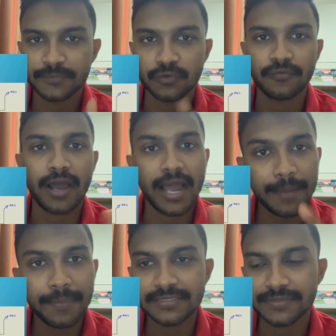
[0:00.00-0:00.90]
So for high
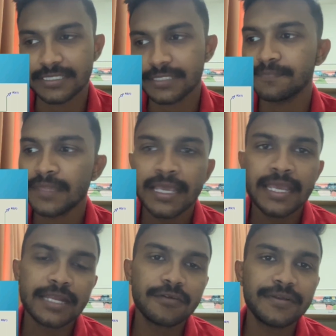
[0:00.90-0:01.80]
pass filter,
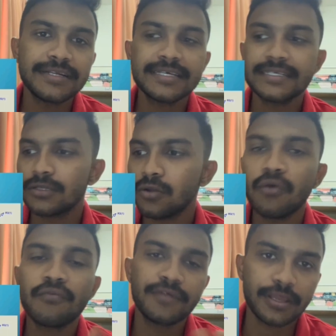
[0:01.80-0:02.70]
it will filter the
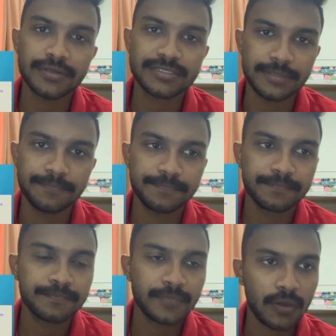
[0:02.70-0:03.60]
low frequency,
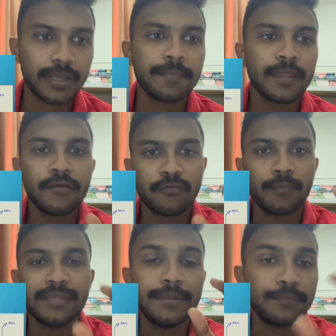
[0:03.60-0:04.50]
okay,
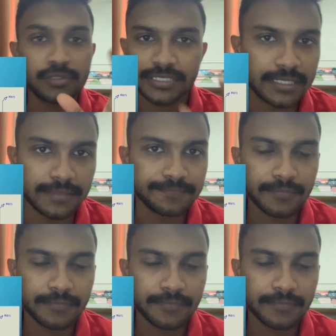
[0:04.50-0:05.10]
from the input signal.